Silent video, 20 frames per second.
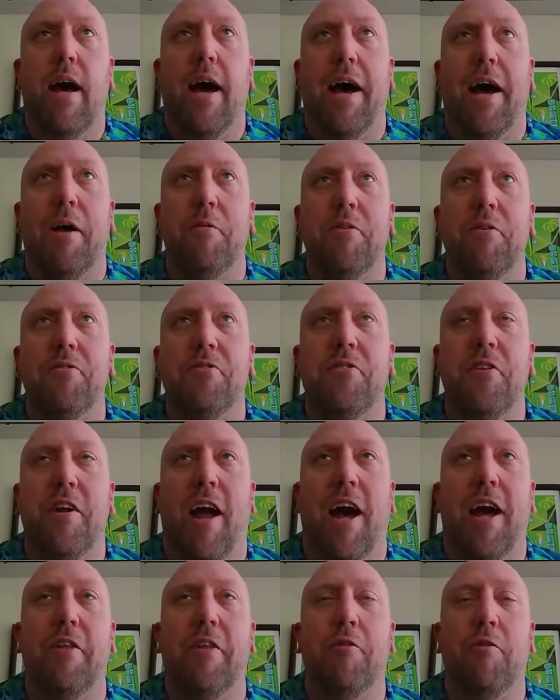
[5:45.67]
I was
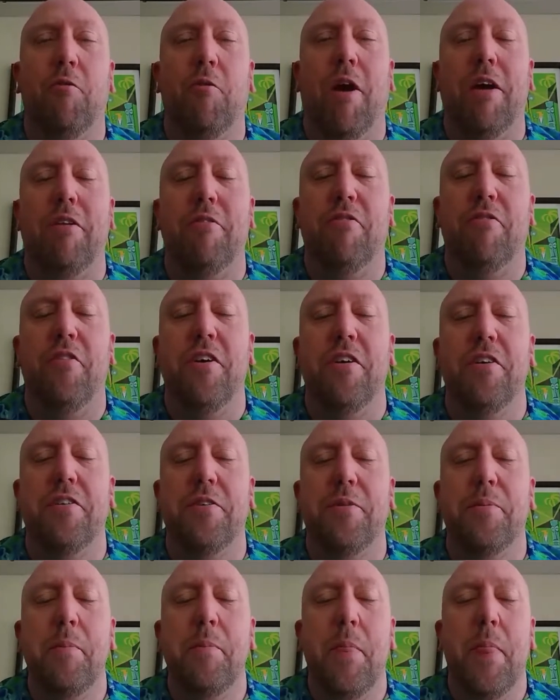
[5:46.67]
not in the right
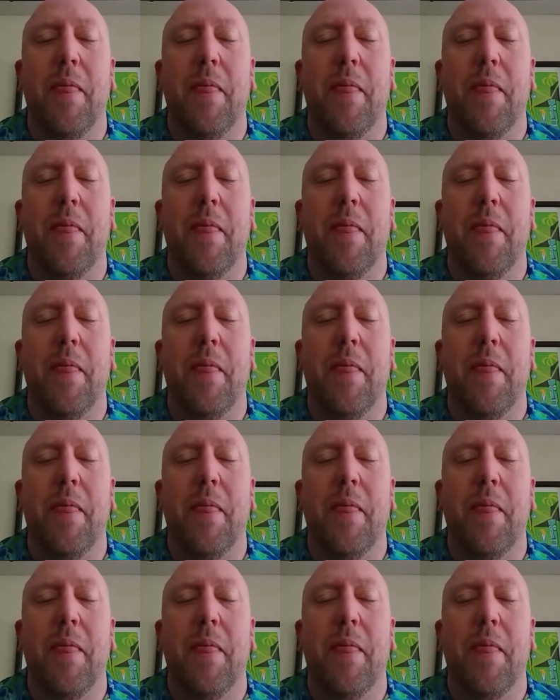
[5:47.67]
field,